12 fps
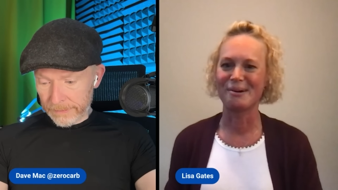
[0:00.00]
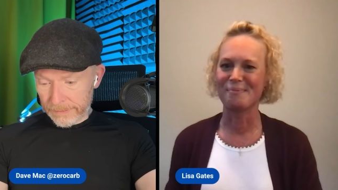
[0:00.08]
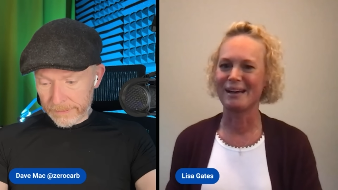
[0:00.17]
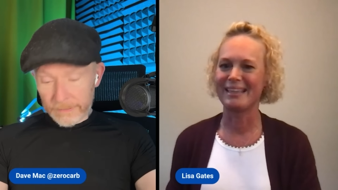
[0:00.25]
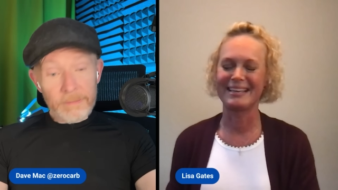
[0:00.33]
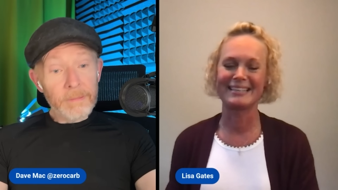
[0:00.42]

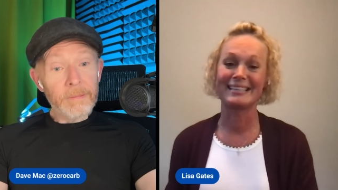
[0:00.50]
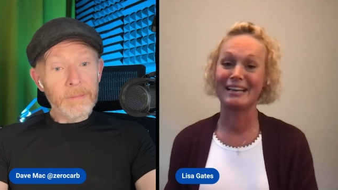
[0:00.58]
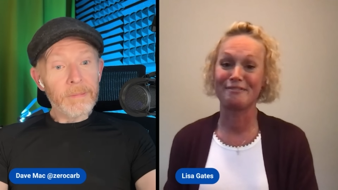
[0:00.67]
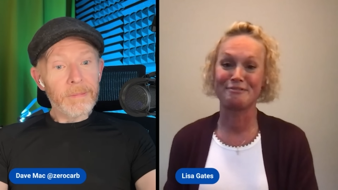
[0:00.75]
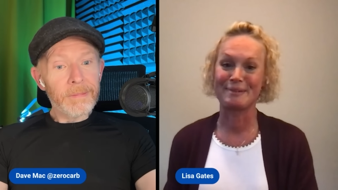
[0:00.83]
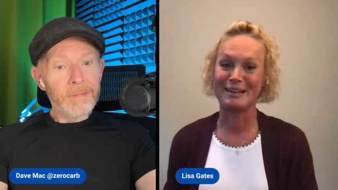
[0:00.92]
Speaker 1: um, I think
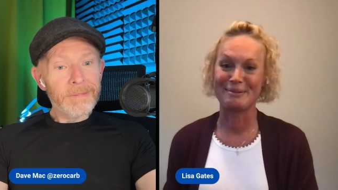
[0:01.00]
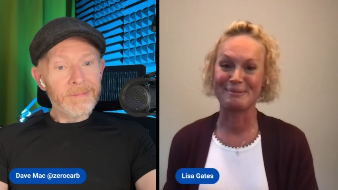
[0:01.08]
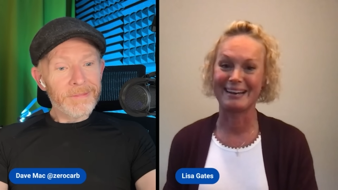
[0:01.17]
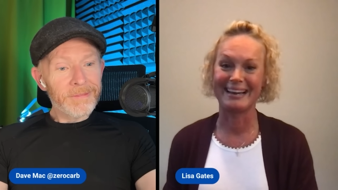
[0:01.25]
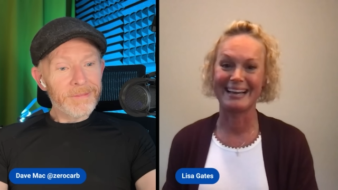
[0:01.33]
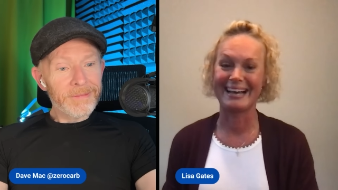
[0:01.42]
saved me
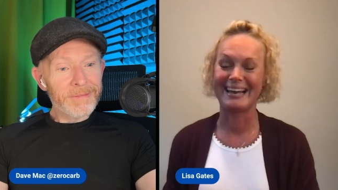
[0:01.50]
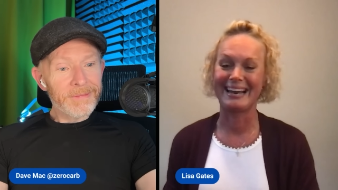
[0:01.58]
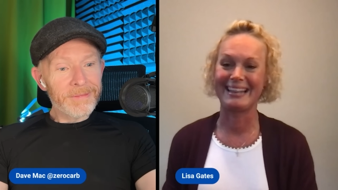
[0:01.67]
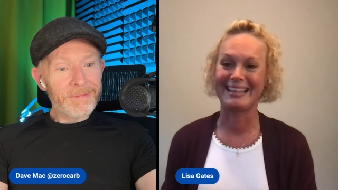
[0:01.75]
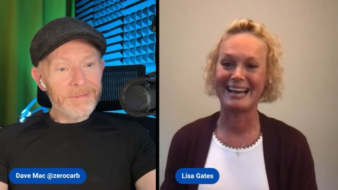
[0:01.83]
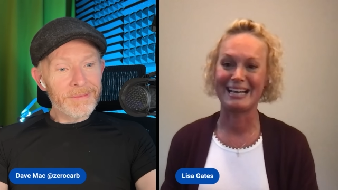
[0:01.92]
when I got
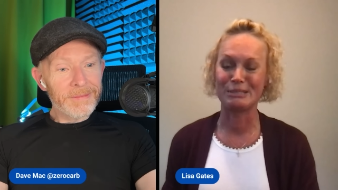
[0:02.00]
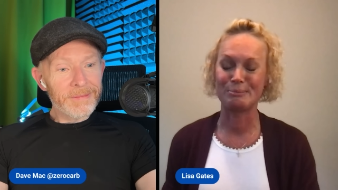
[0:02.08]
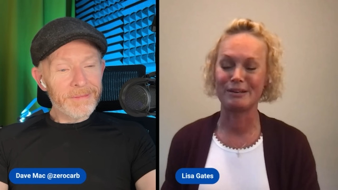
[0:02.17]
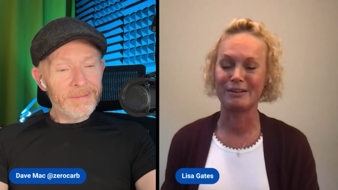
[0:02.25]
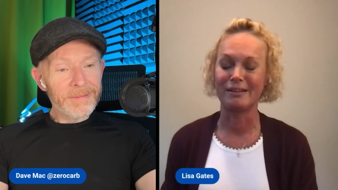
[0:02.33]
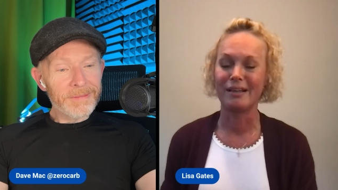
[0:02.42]
out of the
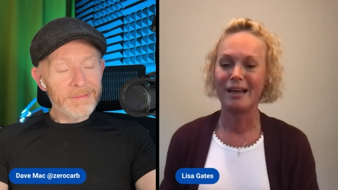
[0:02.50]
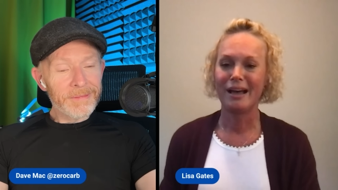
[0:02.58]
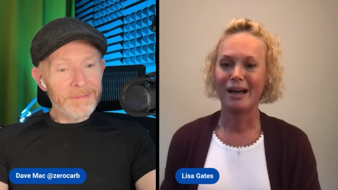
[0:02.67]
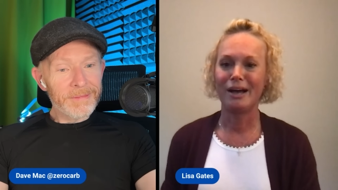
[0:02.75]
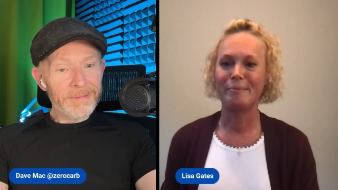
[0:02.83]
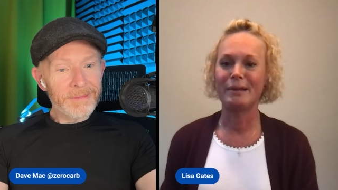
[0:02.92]
hospital.
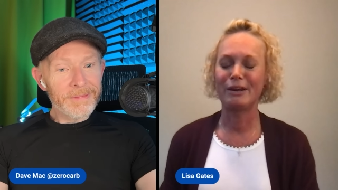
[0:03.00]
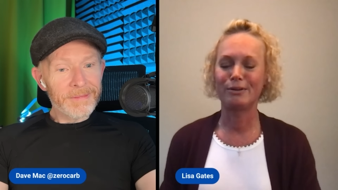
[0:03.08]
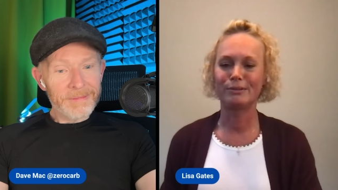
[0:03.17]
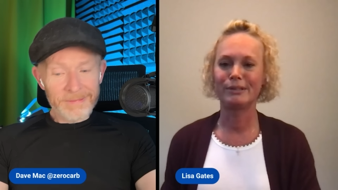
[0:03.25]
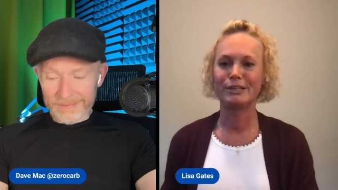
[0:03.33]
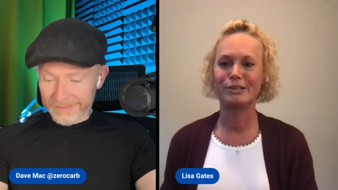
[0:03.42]
Um, not
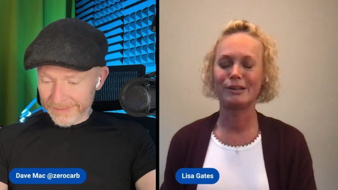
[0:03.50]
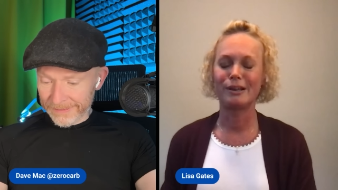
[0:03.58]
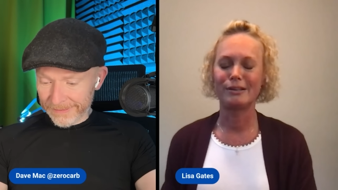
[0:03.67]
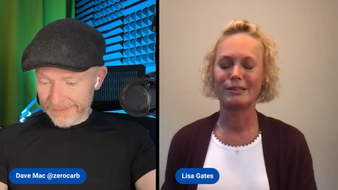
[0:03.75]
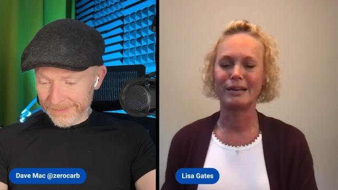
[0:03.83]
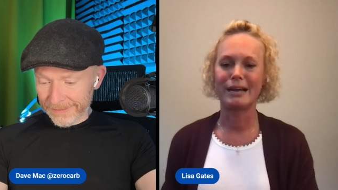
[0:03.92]
only
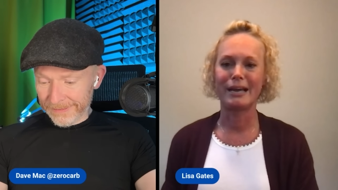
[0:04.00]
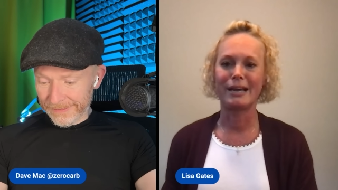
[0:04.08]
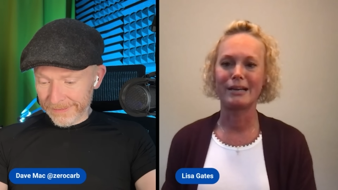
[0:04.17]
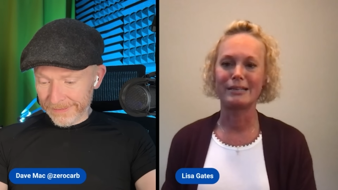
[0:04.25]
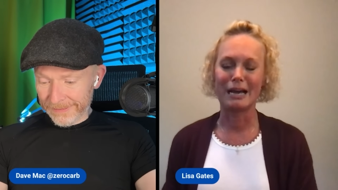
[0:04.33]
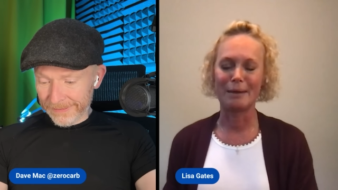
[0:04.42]
did
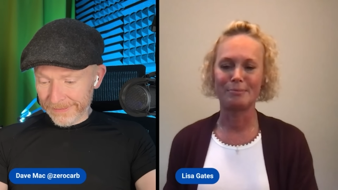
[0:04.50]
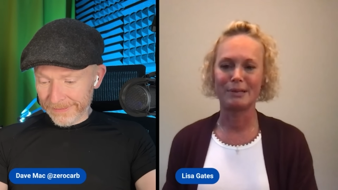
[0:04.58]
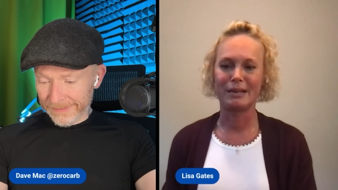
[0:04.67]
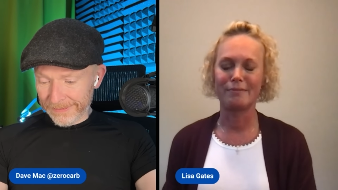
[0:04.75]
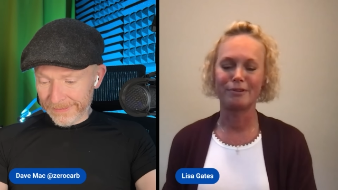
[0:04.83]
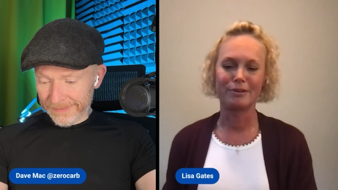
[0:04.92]
I
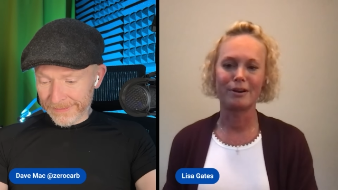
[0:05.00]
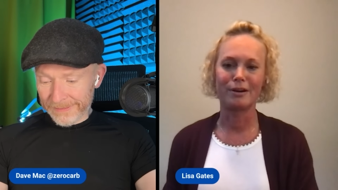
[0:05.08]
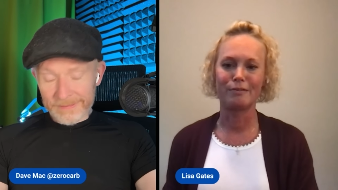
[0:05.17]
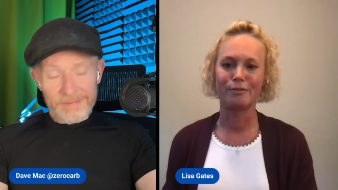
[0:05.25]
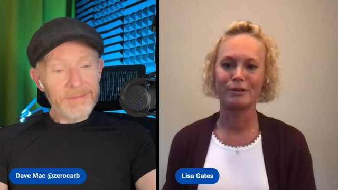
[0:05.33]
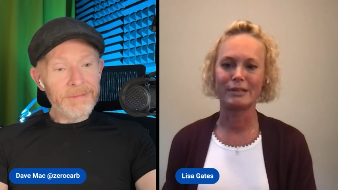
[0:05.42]
adopt a full
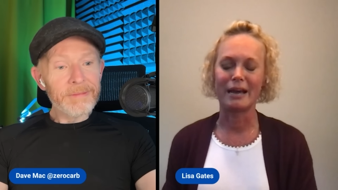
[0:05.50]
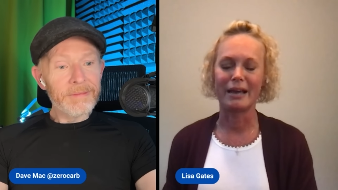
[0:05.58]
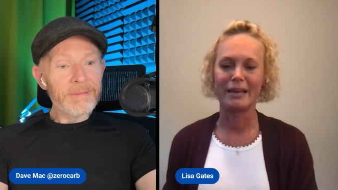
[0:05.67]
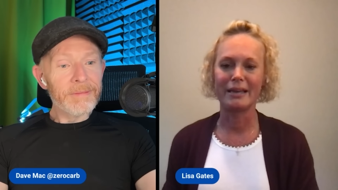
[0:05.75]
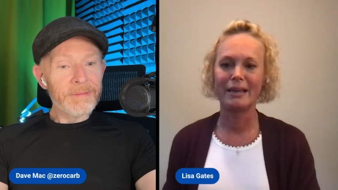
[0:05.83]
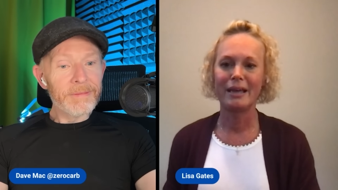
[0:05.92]
carnivore
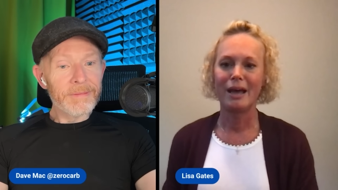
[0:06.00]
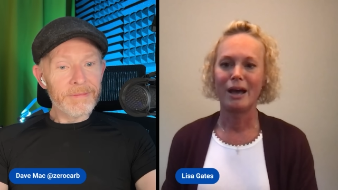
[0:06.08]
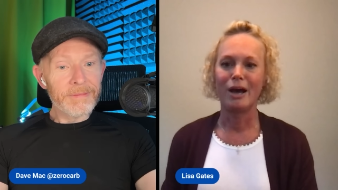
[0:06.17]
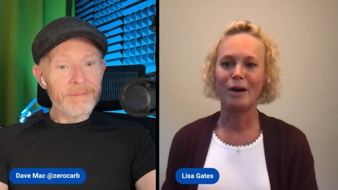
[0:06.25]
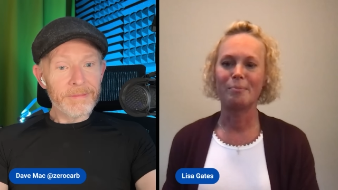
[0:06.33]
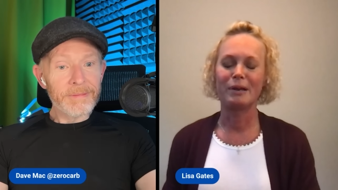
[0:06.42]
diet,
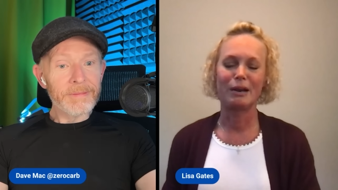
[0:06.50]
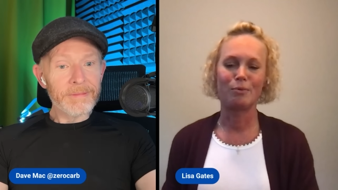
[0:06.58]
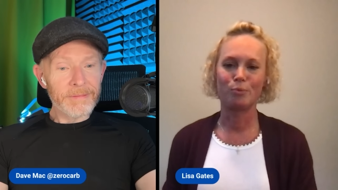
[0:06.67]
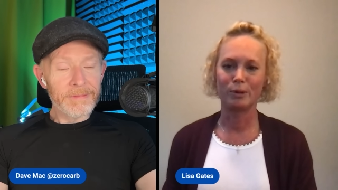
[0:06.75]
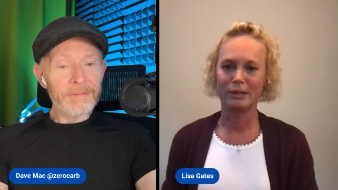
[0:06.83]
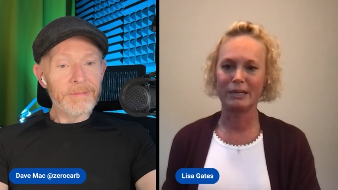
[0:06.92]
um, but I
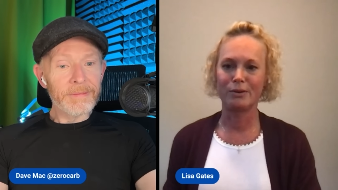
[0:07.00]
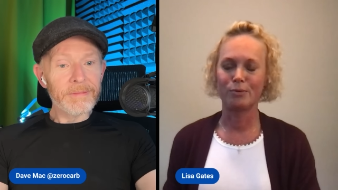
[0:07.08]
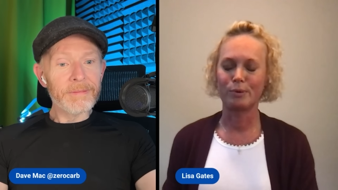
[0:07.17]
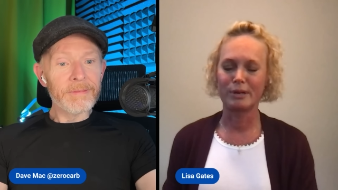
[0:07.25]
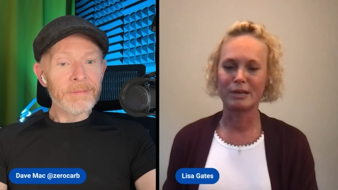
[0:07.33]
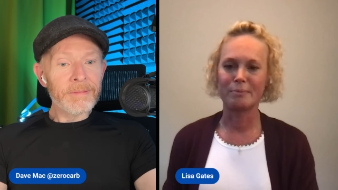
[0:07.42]
really
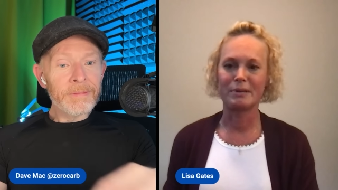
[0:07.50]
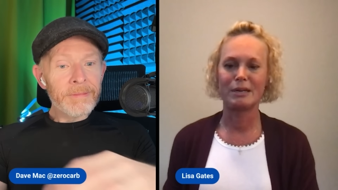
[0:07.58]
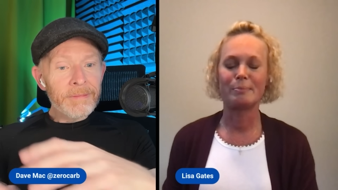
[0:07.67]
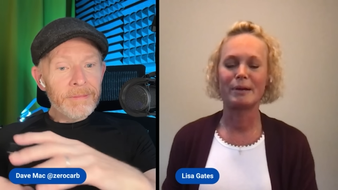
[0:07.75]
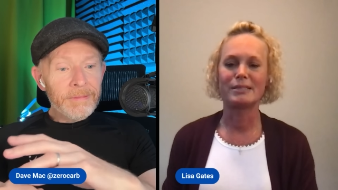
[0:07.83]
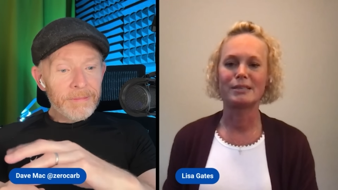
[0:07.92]

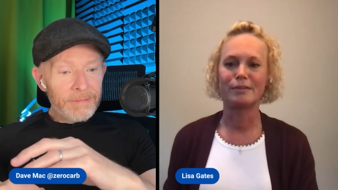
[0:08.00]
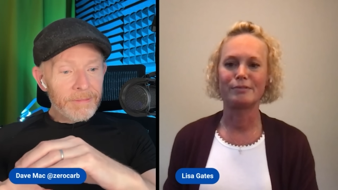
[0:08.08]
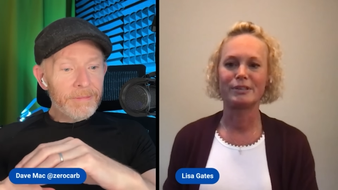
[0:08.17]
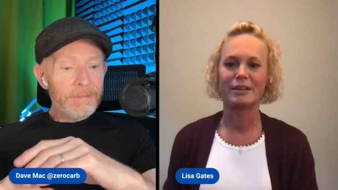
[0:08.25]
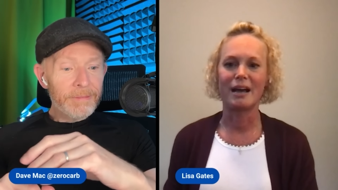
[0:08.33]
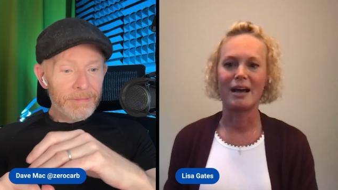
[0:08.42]
recommitted
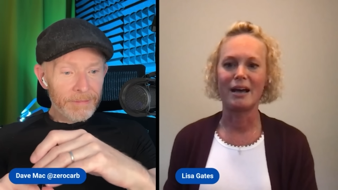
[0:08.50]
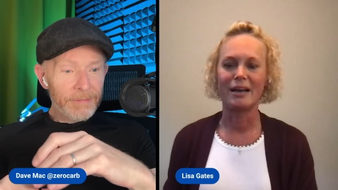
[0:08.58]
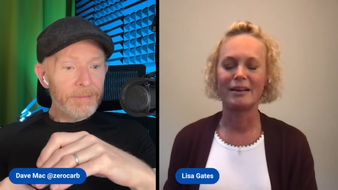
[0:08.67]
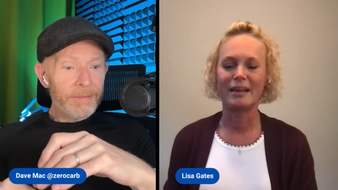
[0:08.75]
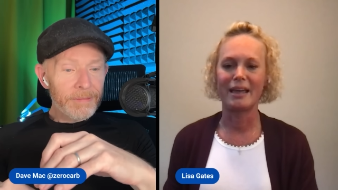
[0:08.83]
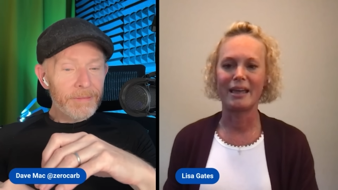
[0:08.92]
myself to
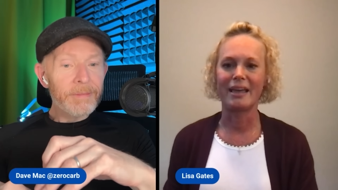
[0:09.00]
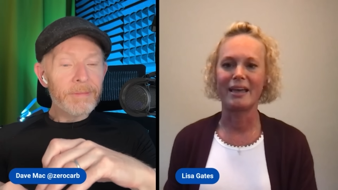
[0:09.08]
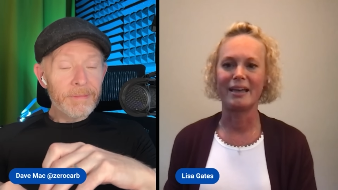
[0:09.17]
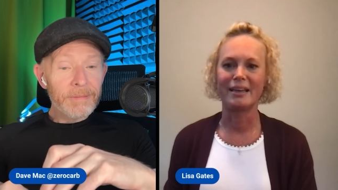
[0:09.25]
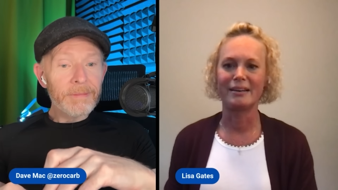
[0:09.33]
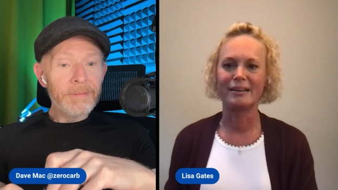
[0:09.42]
God.
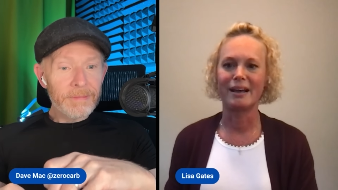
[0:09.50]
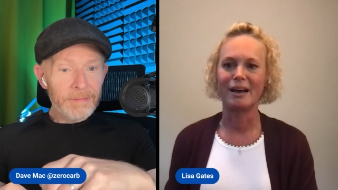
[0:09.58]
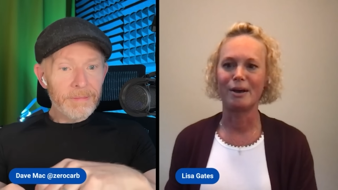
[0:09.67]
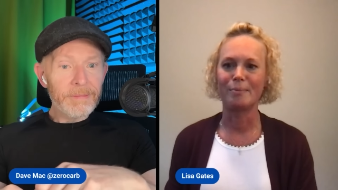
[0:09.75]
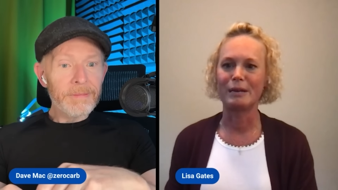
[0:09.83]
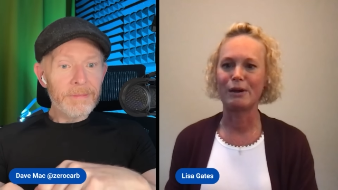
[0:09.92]
And
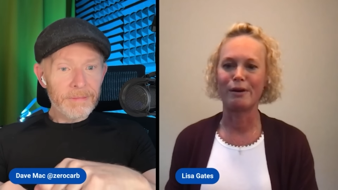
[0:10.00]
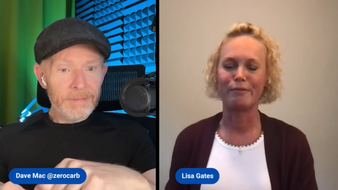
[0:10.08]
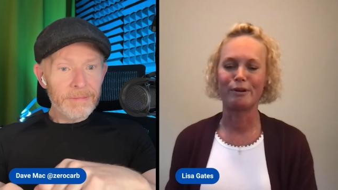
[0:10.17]
um, now